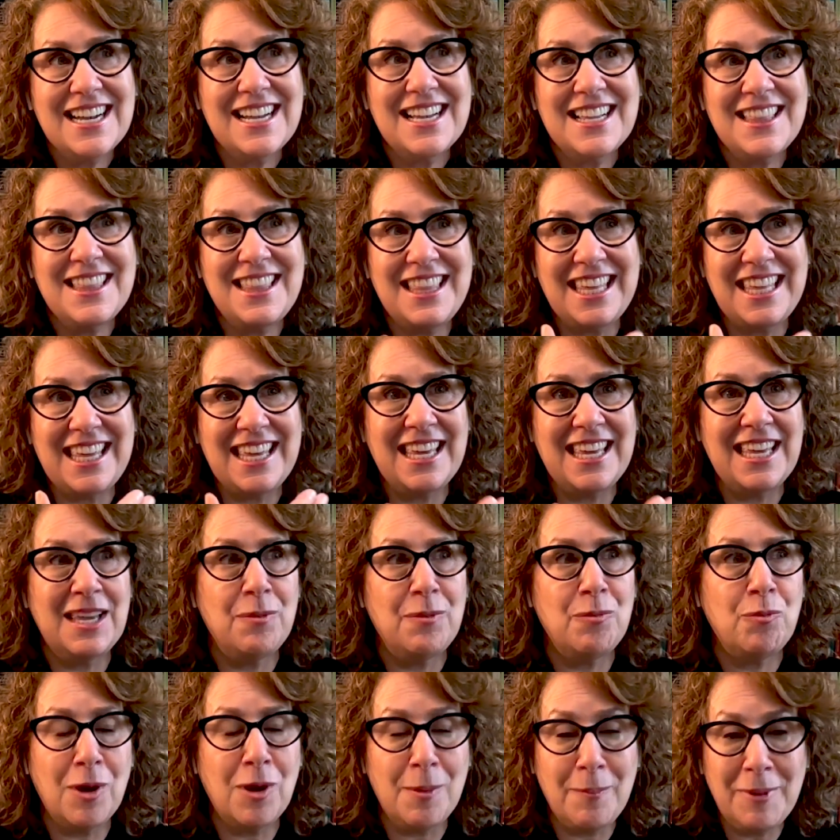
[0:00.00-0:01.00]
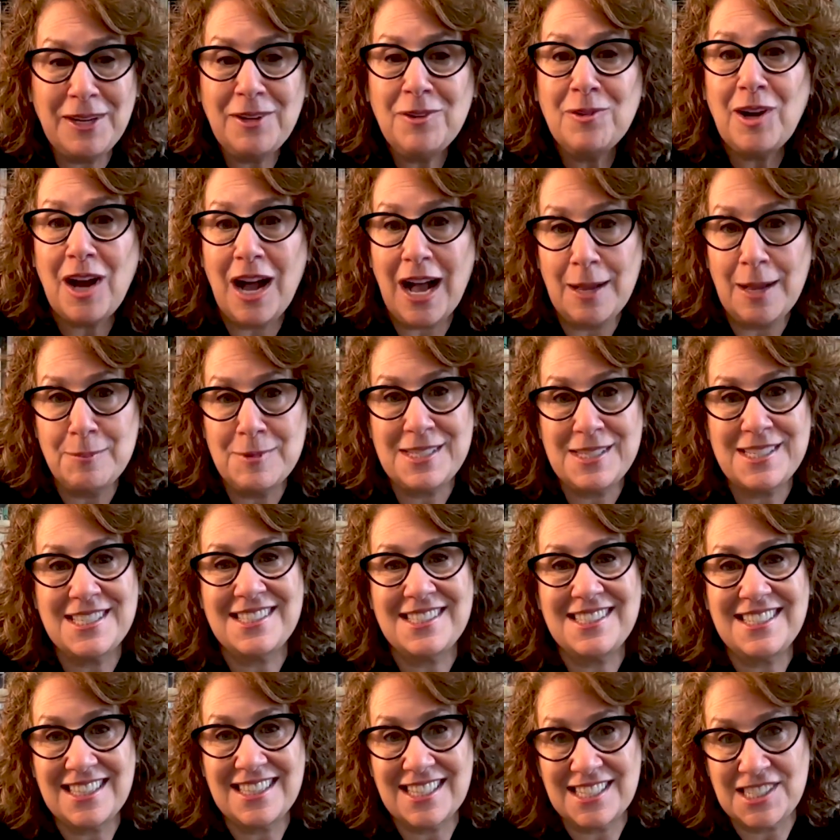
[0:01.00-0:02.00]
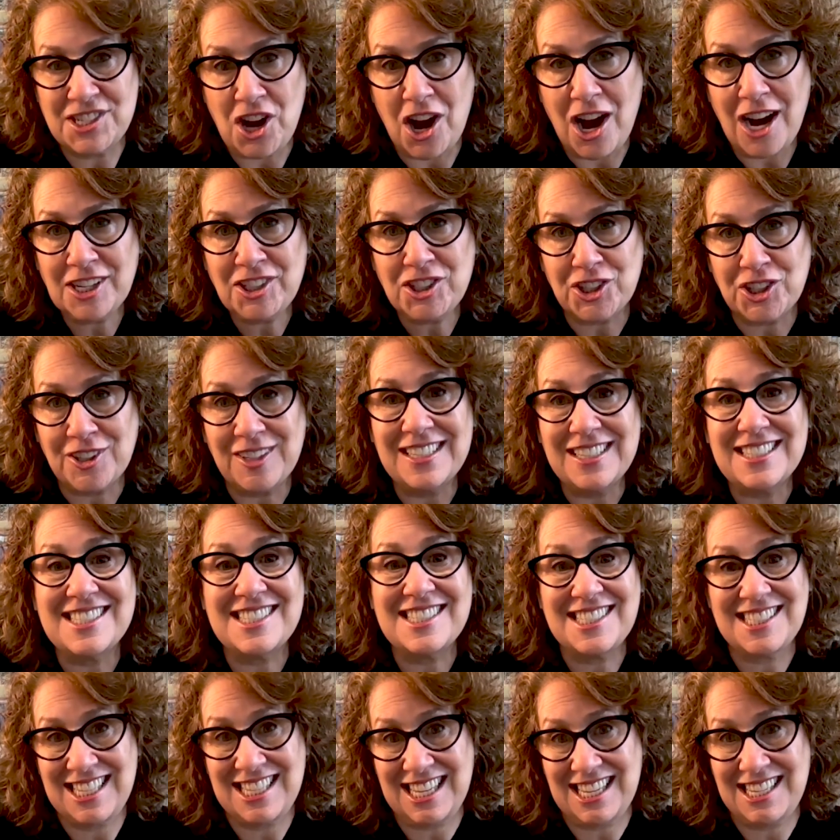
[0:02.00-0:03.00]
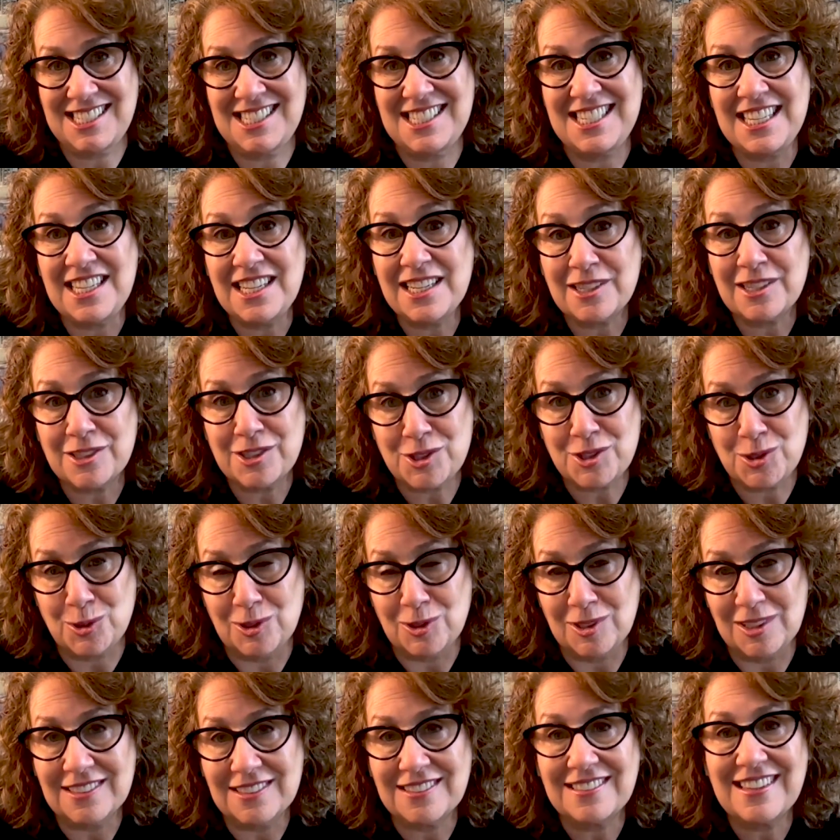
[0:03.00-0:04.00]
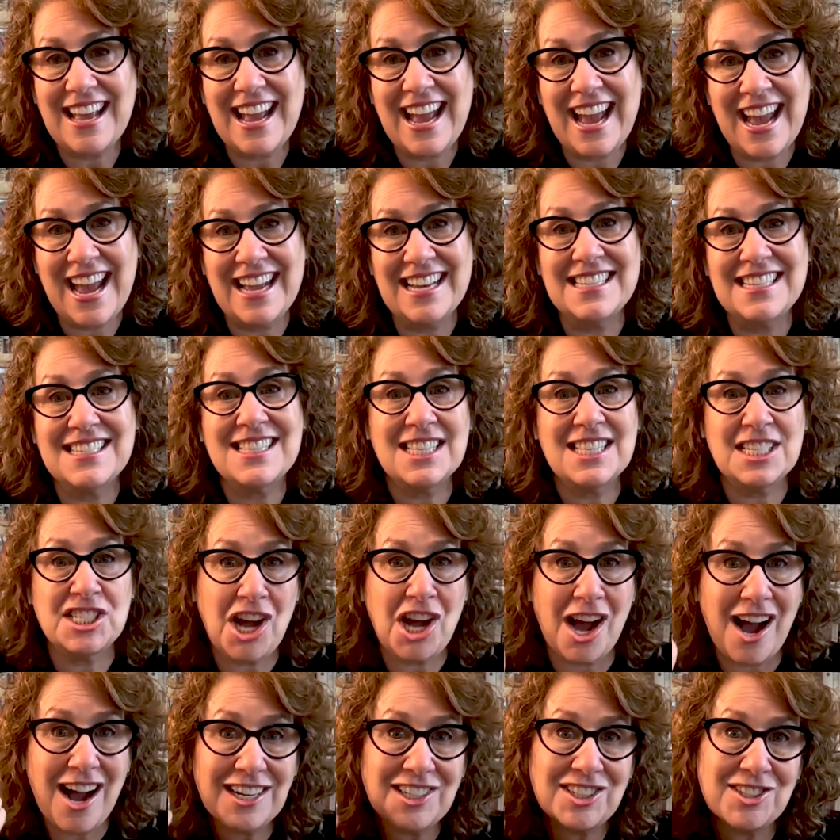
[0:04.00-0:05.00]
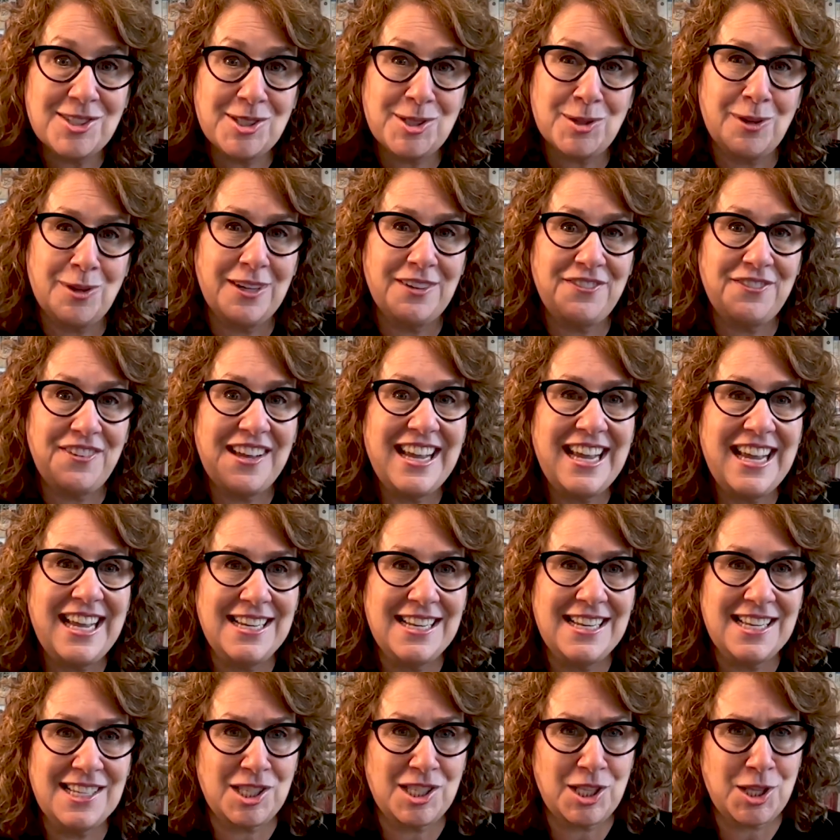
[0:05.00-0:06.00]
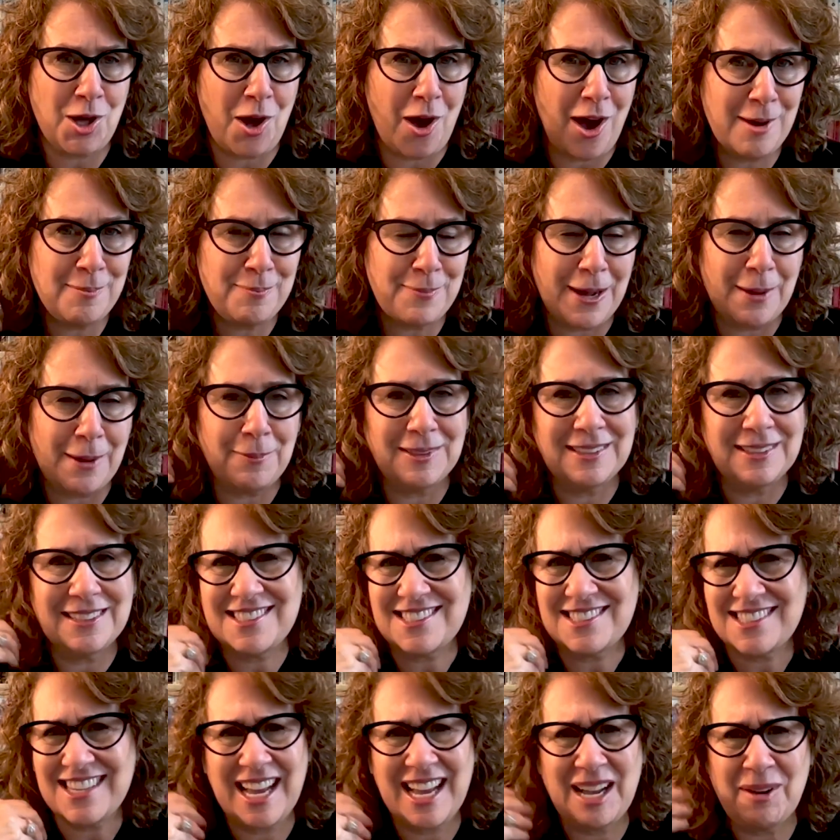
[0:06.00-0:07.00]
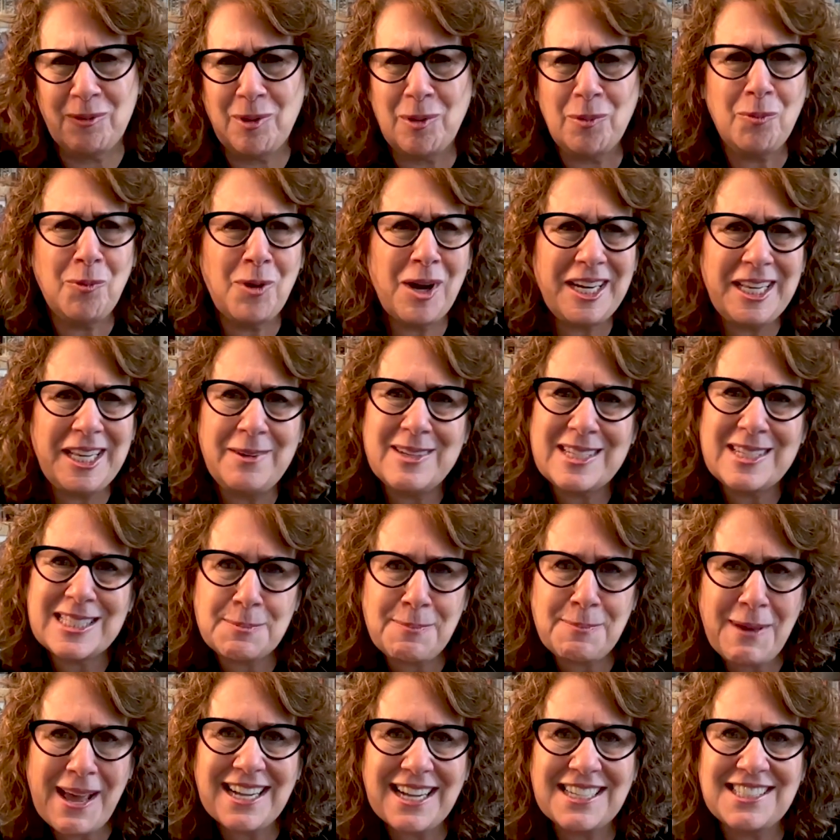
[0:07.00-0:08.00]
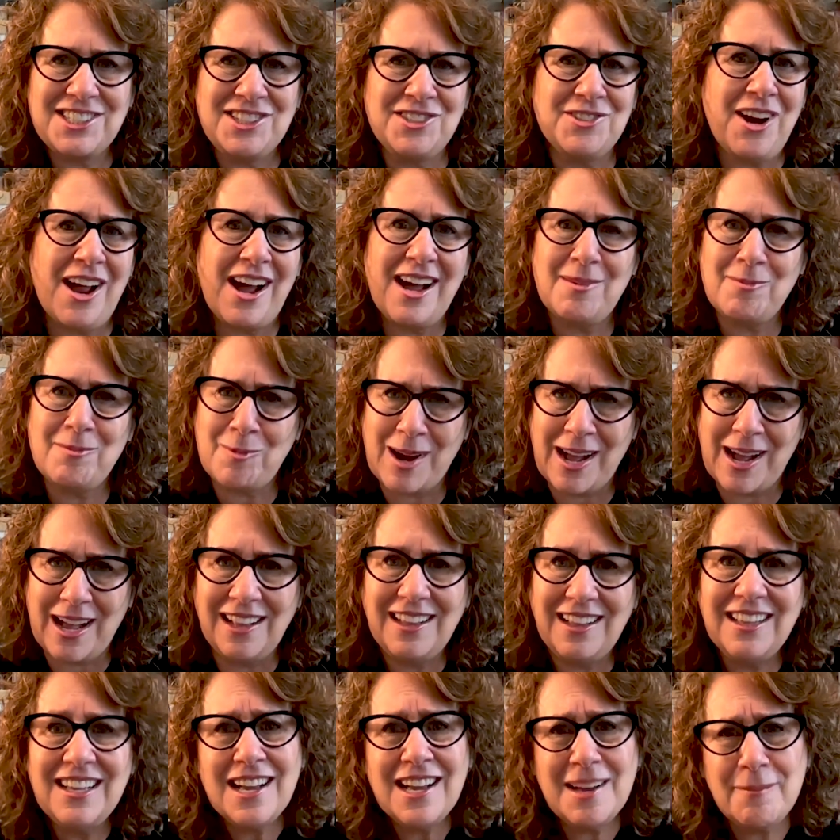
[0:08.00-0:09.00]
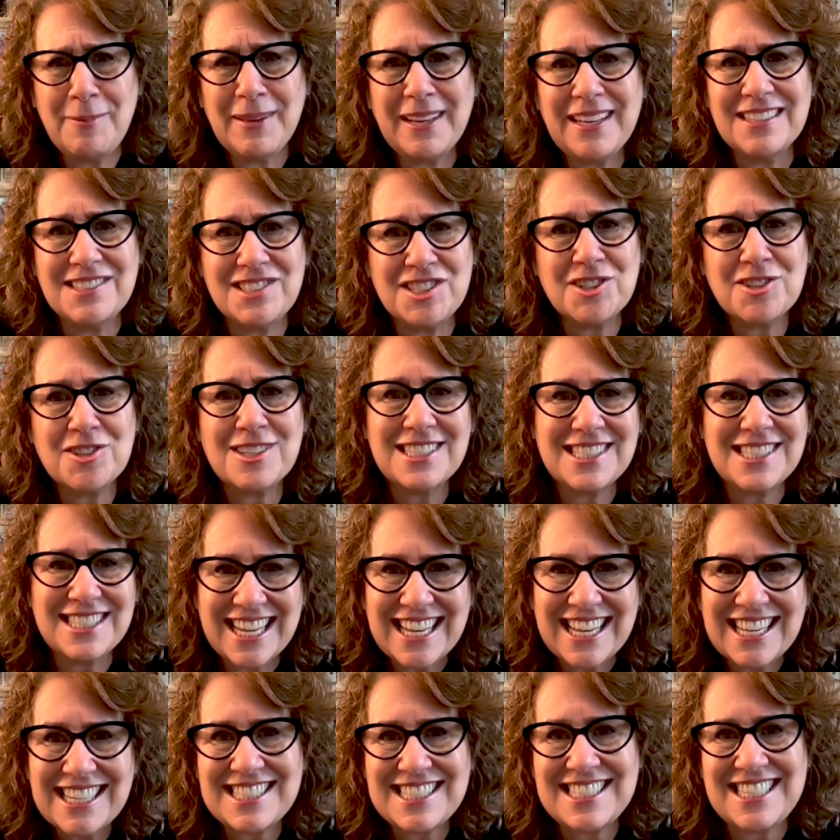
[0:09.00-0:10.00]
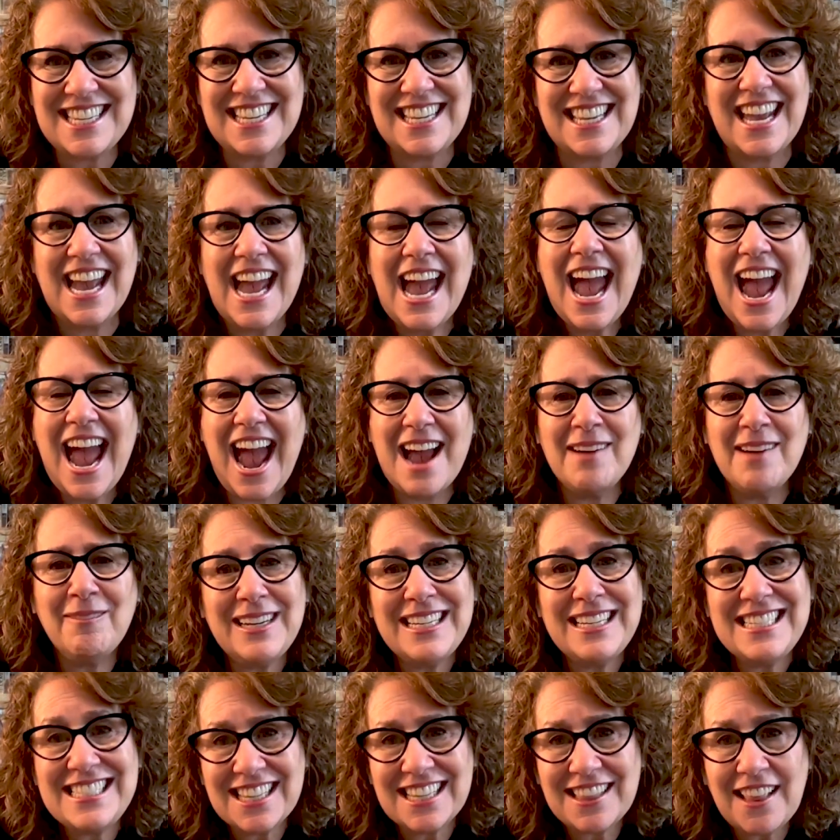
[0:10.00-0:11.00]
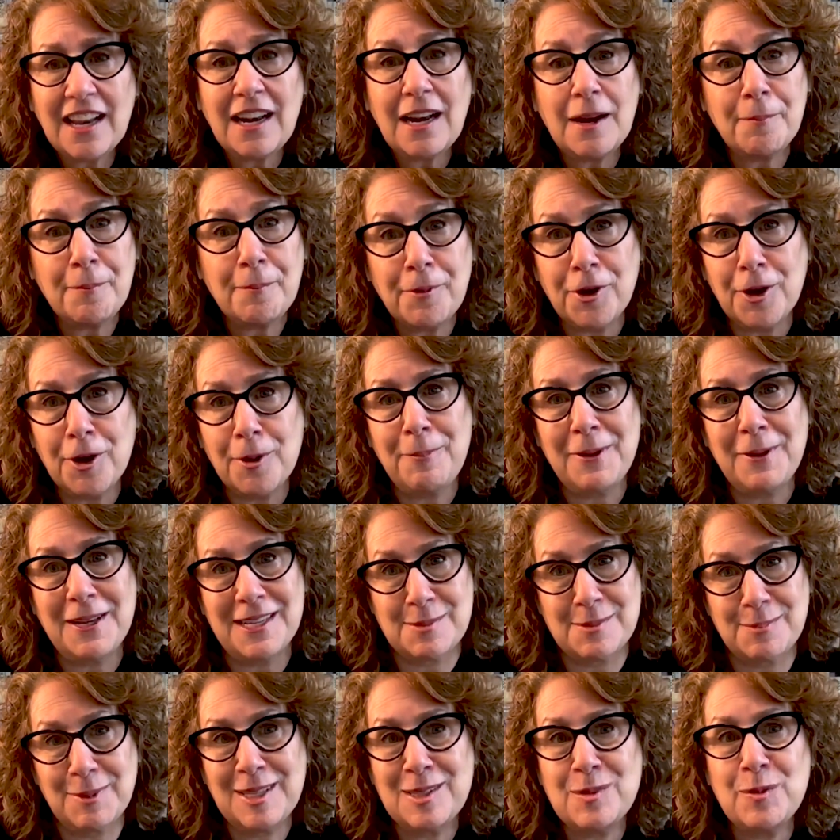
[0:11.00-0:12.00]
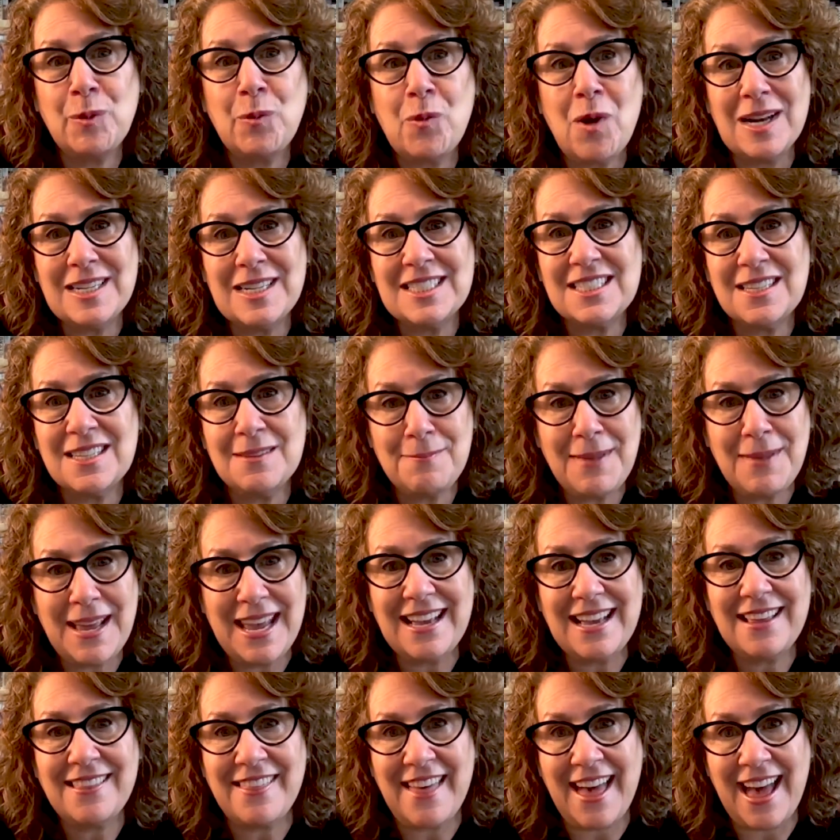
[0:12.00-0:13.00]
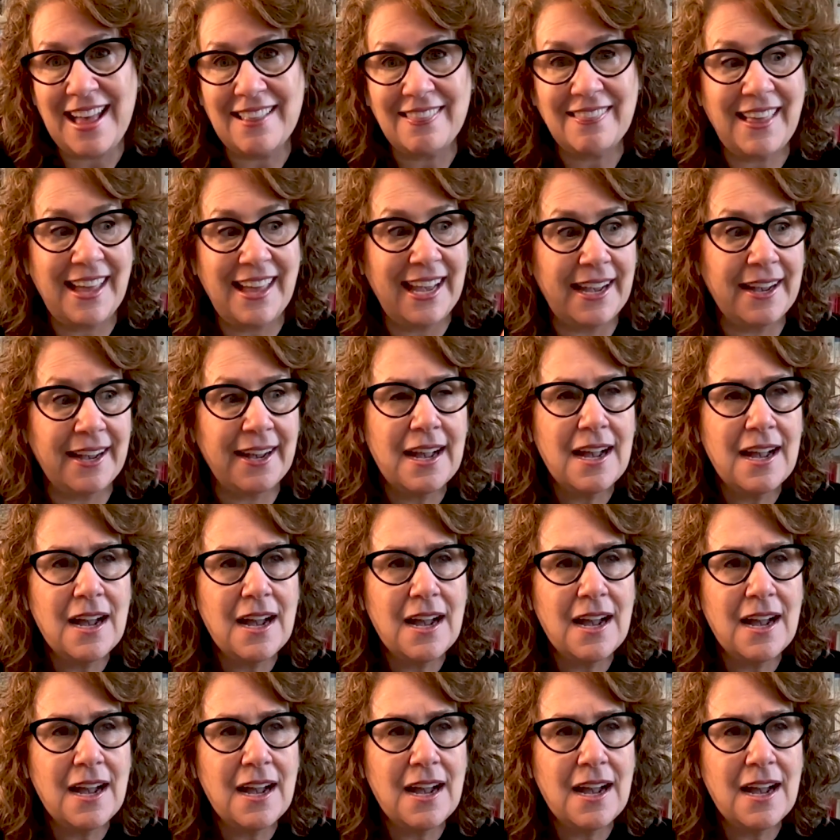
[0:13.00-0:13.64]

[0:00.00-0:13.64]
the woman who comes to see the doctor is 60 years old. And the doctor sort of in his thought bubble is saying, well, what do you expect? You're not well because you're 60. And we did that on purpose because we wanted to make that like